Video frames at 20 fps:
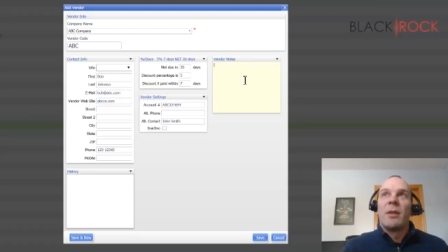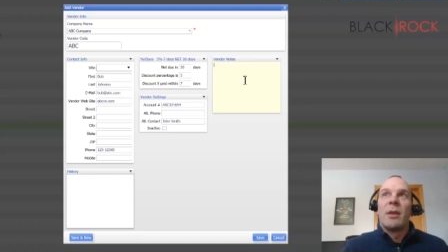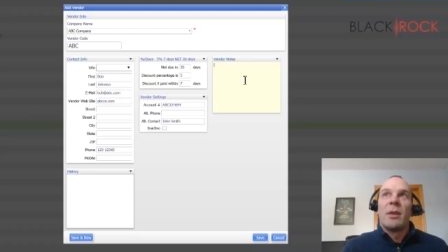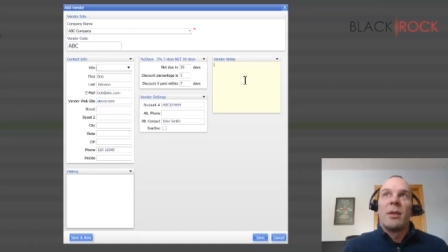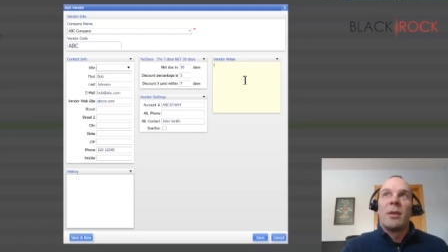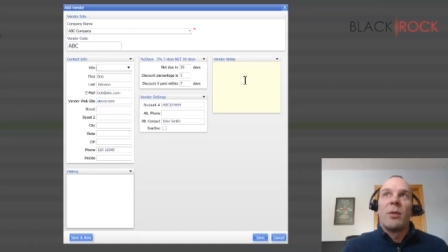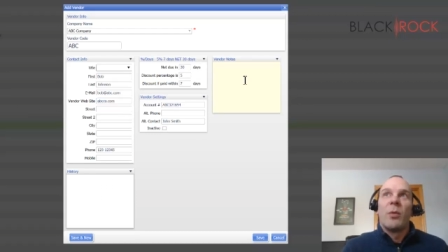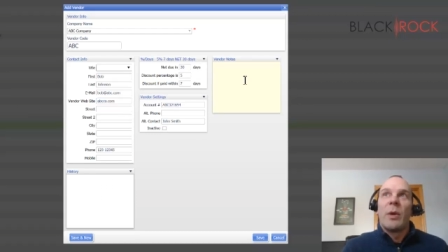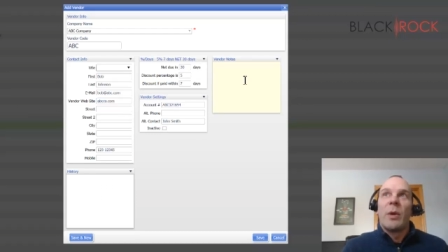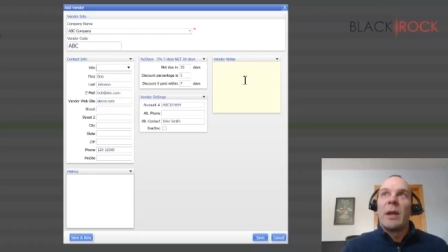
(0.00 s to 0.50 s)

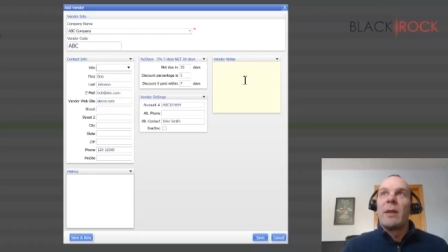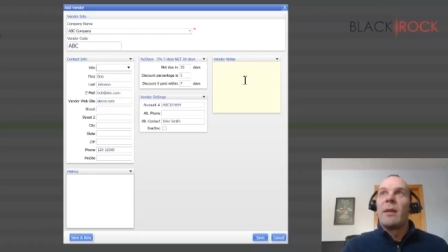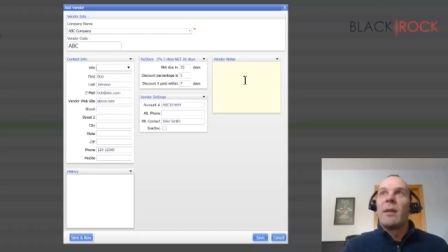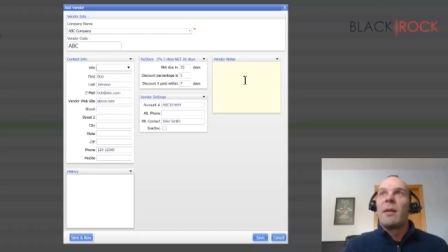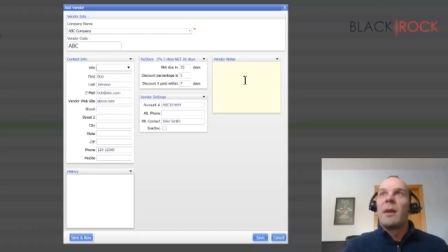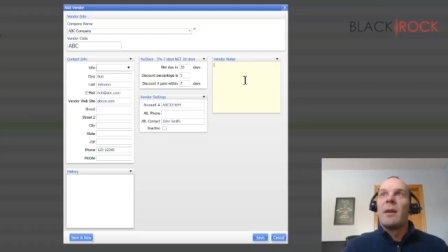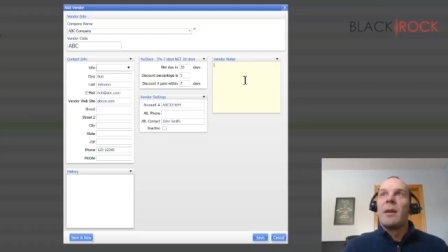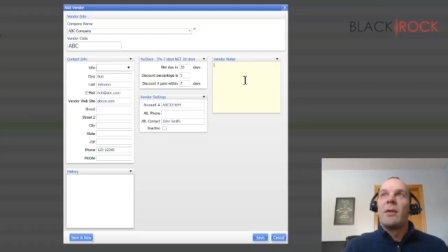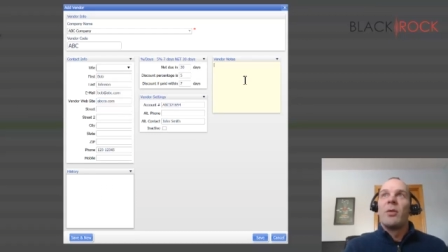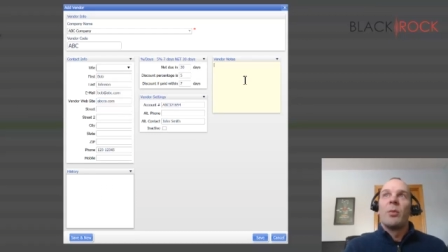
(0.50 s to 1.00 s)
and the way that
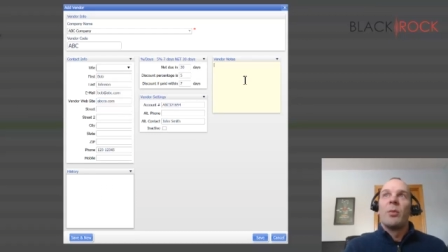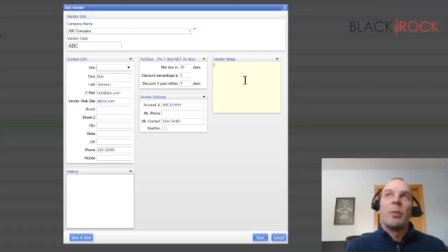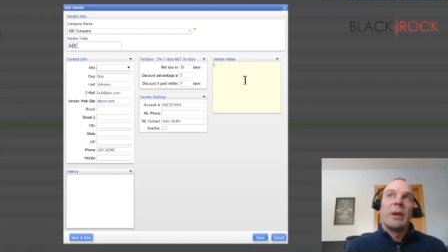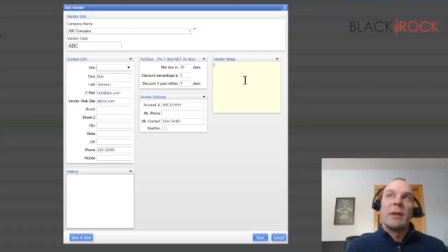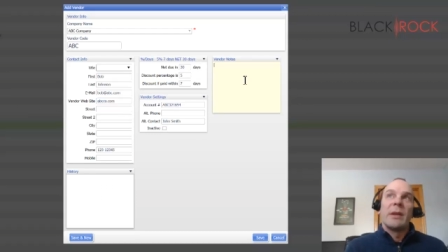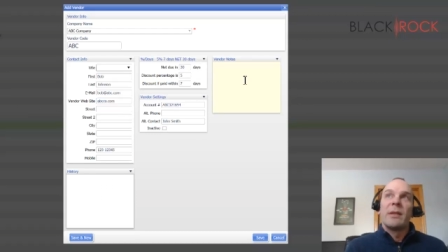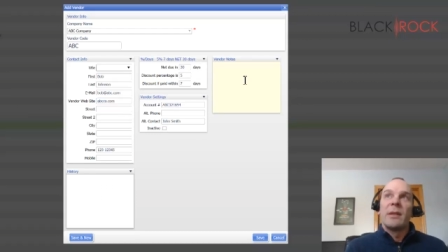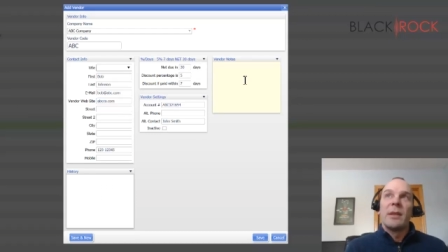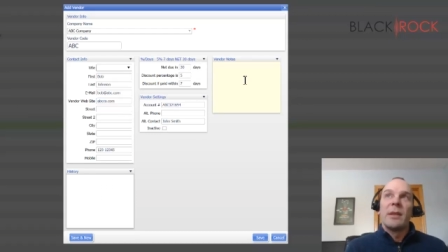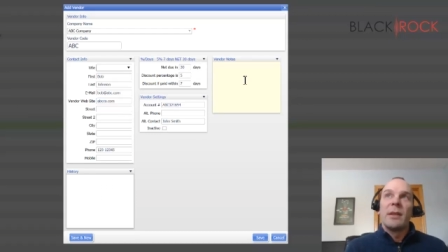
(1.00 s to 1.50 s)
they do
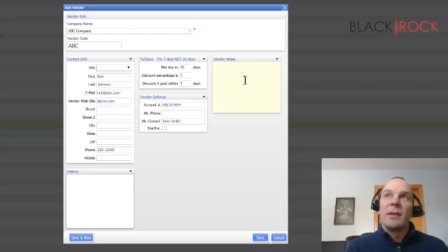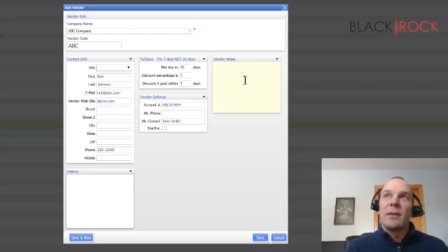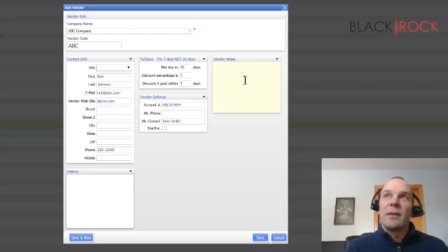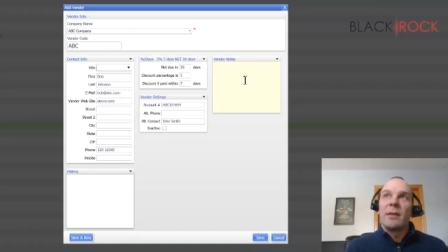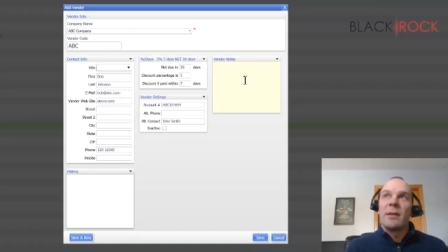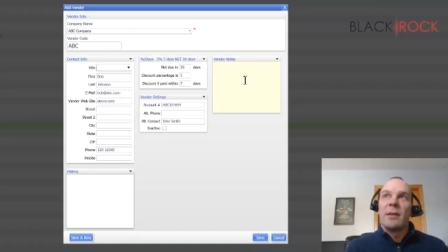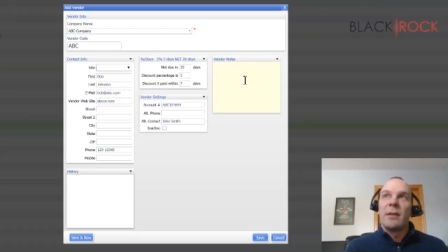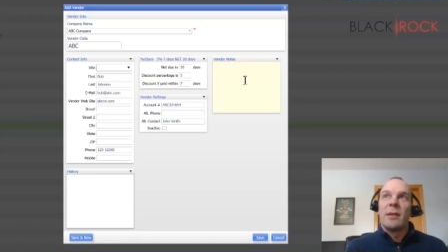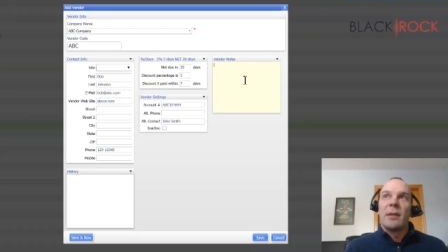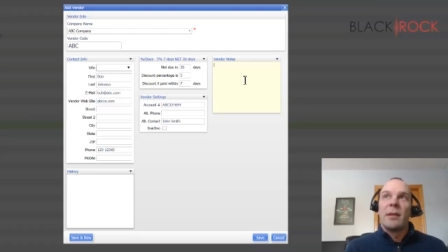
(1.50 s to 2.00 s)

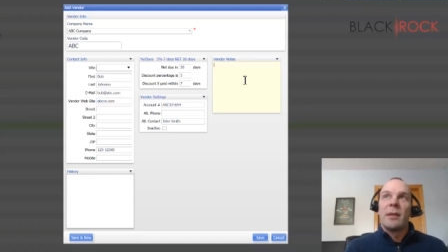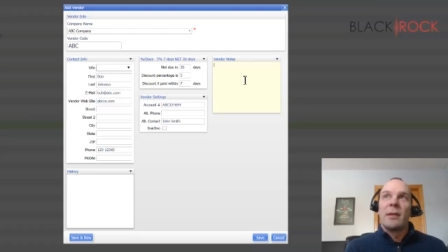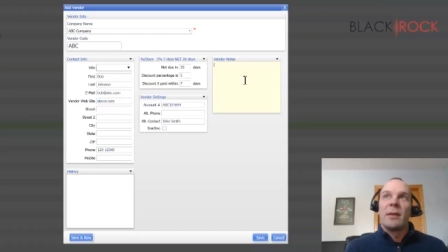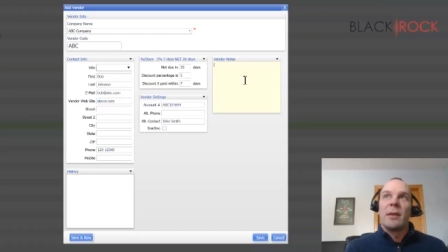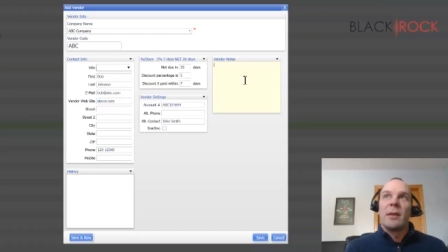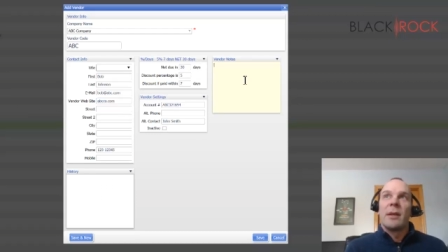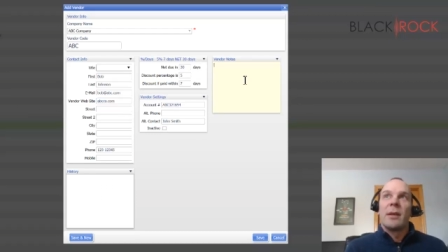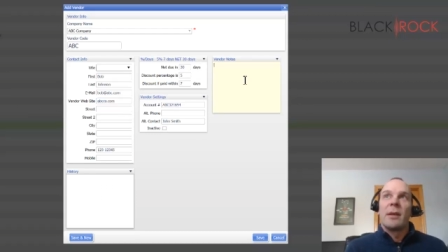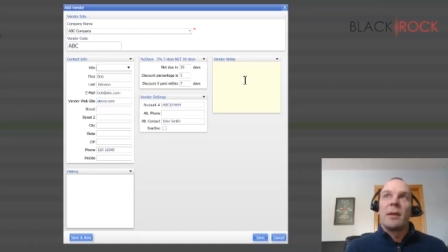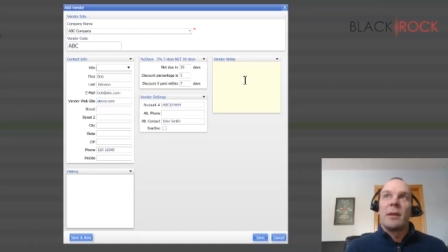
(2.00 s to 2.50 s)
business, uh,
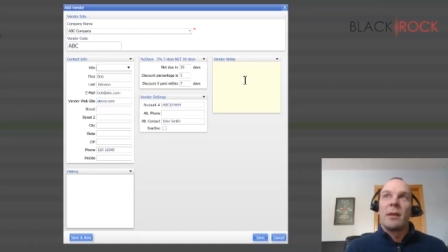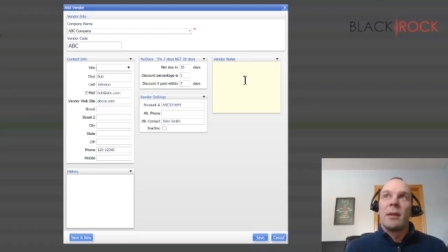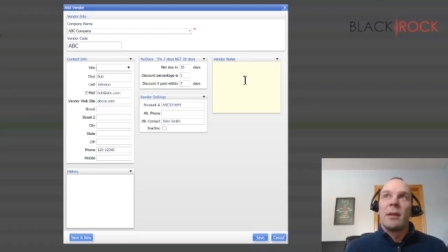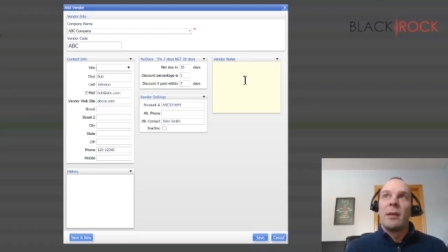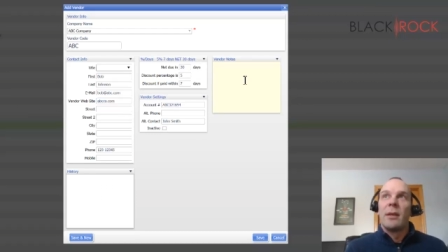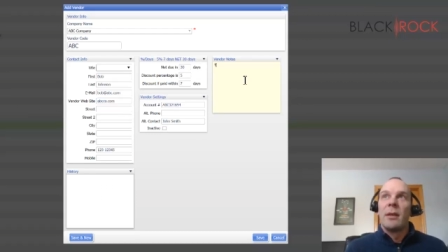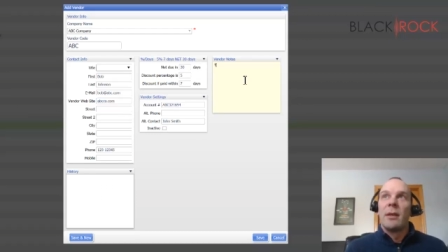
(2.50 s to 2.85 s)
like